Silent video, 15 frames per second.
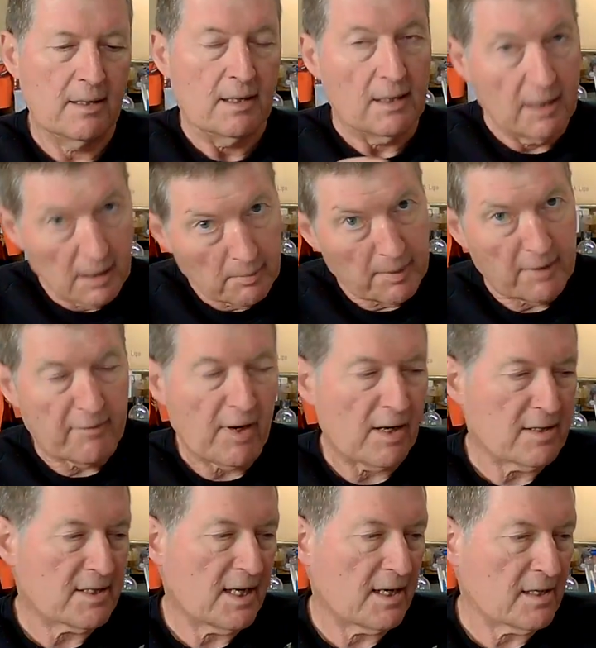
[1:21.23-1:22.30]
A little bit of
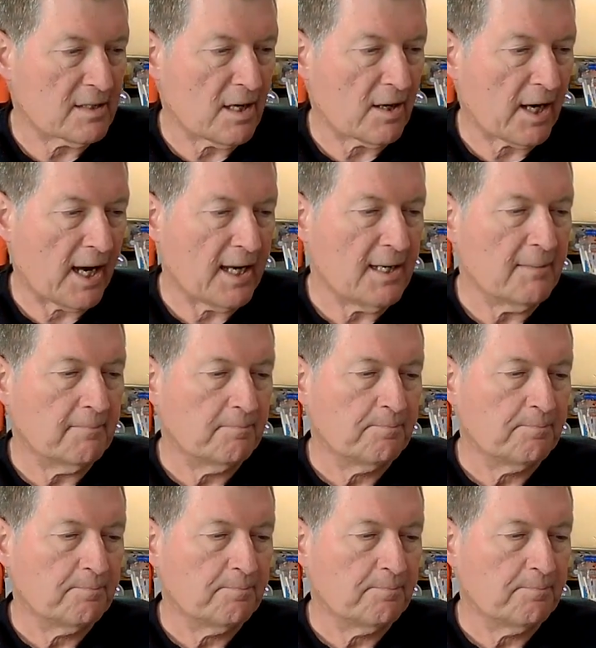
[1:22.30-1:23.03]
nose down is okay,